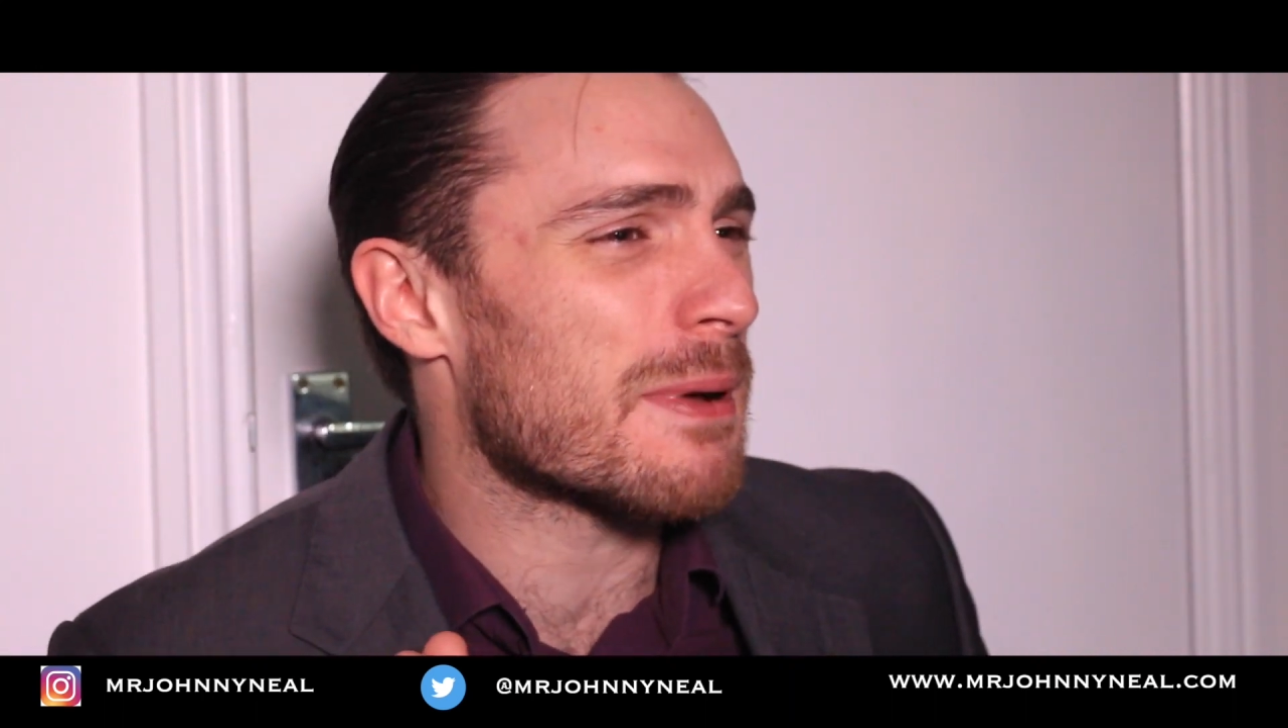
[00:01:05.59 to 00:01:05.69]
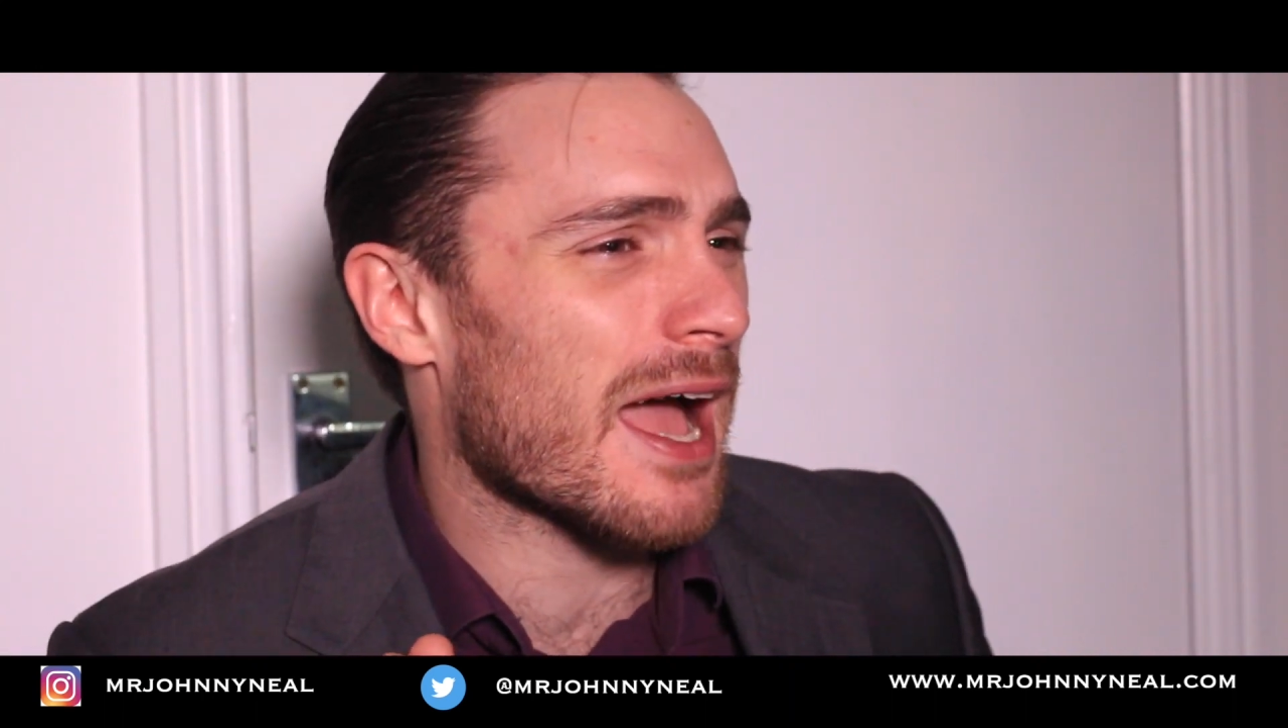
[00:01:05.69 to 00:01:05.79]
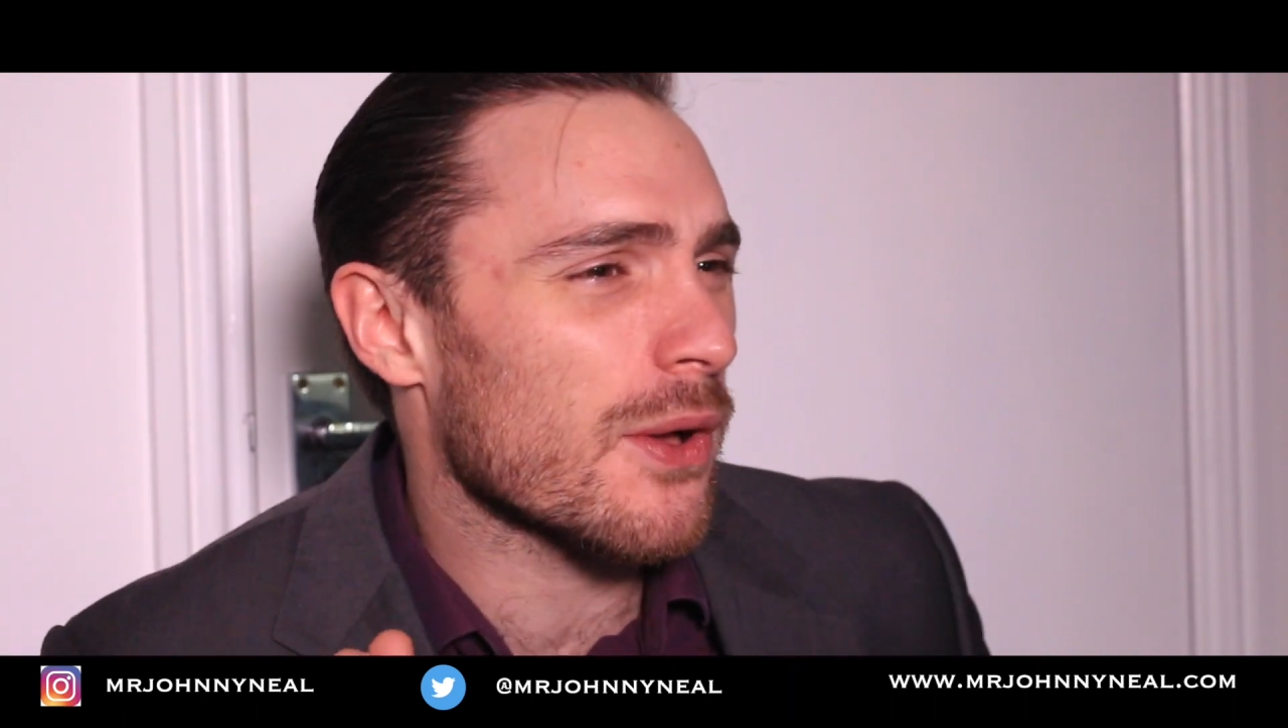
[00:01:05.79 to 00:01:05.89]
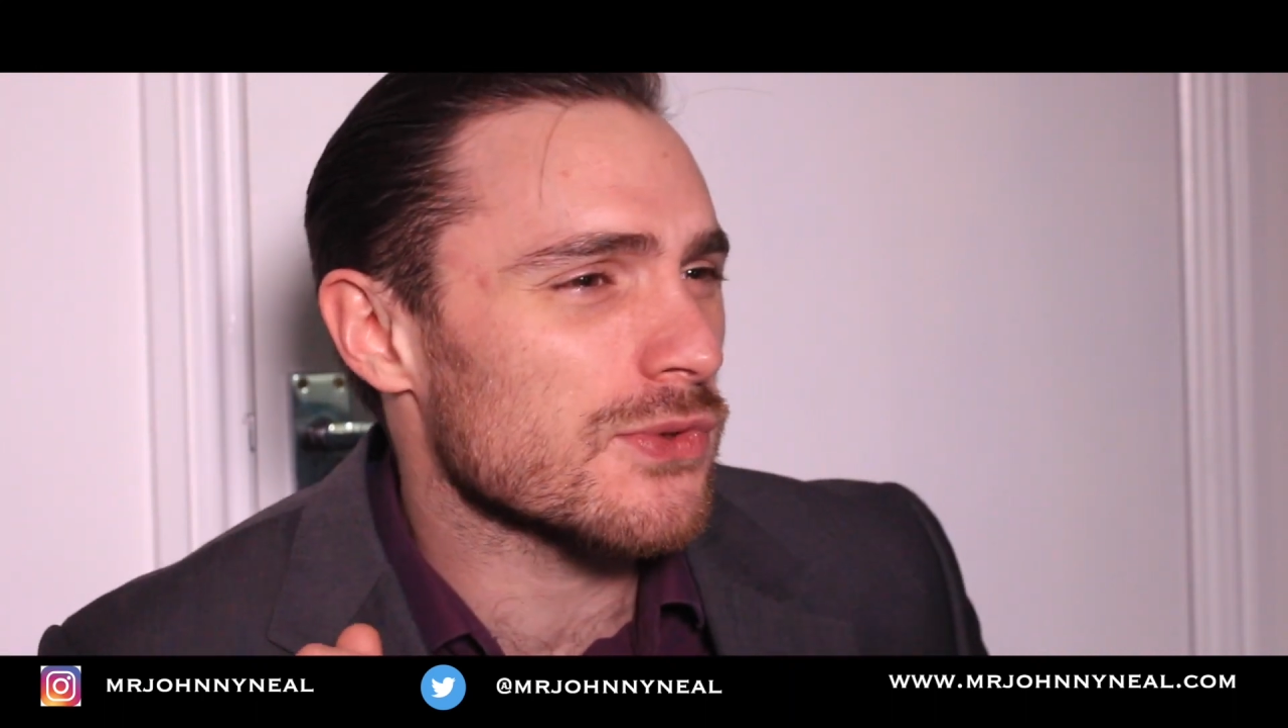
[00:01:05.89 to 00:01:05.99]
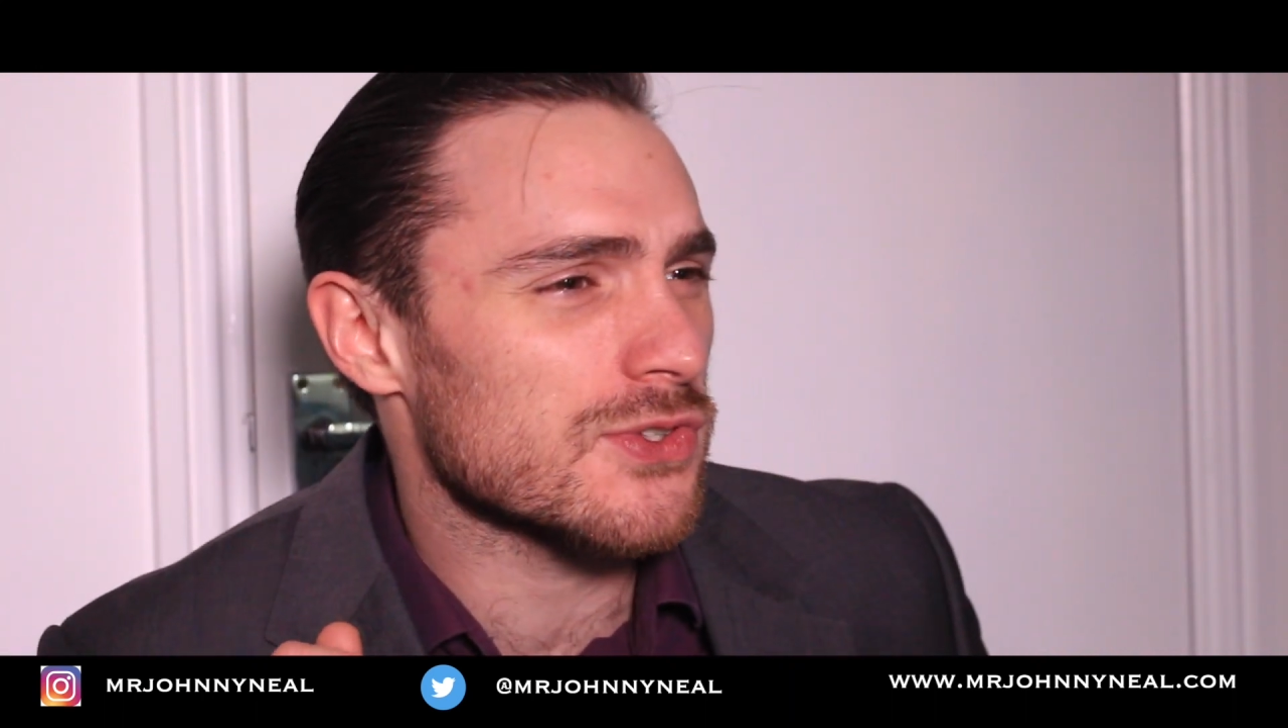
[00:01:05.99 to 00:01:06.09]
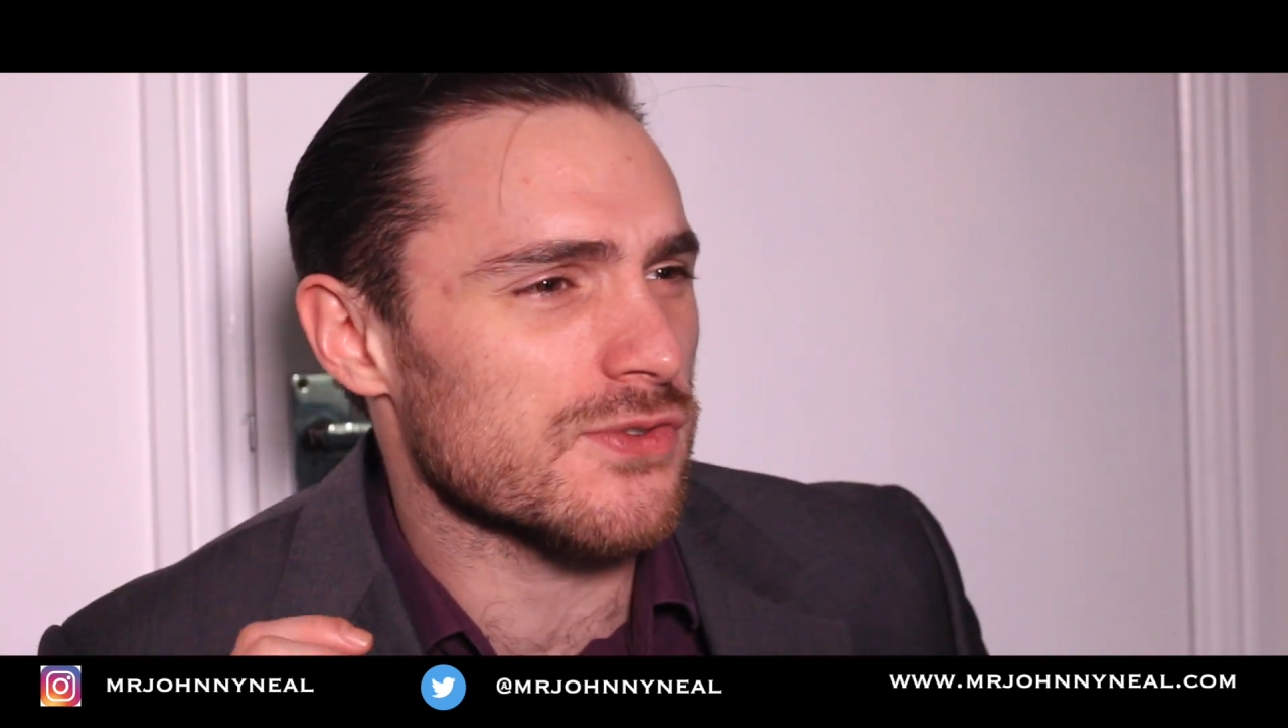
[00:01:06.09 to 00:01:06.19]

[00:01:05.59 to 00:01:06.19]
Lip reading: pounds